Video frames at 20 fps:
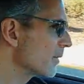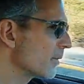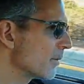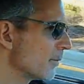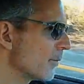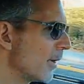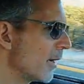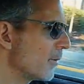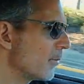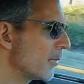
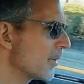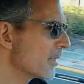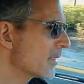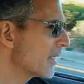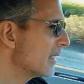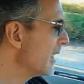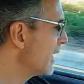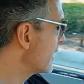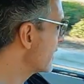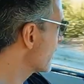why
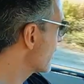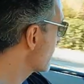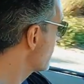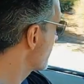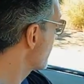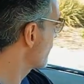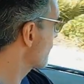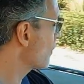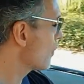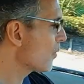wasn't it there
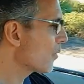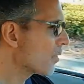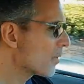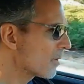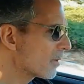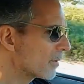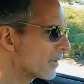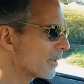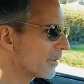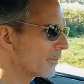
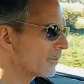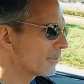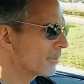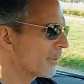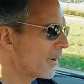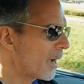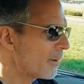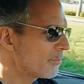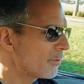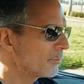before?
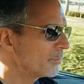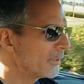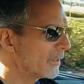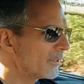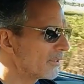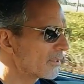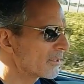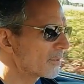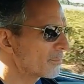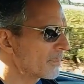Probably
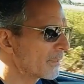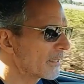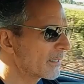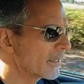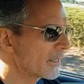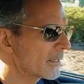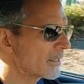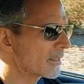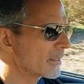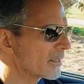just
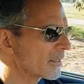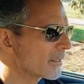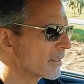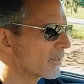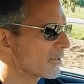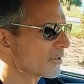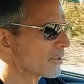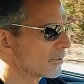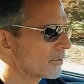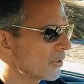because it's
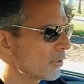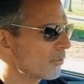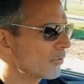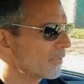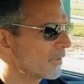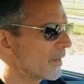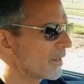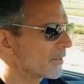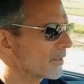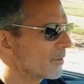such a low
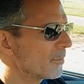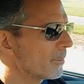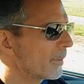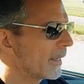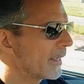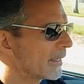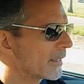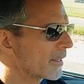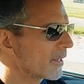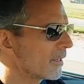volume
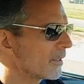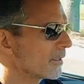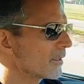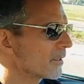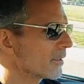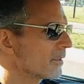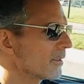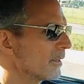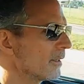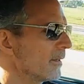paint
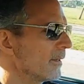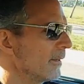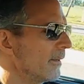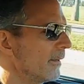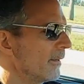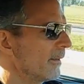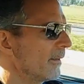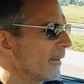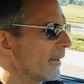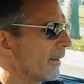color.
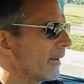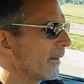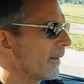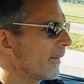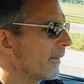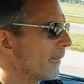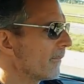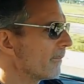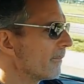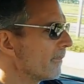
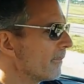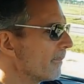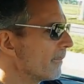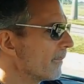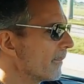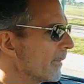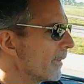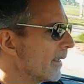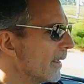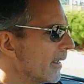
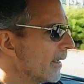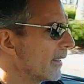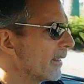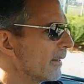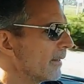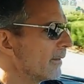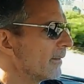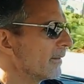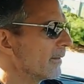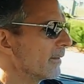
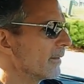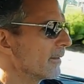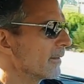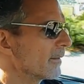And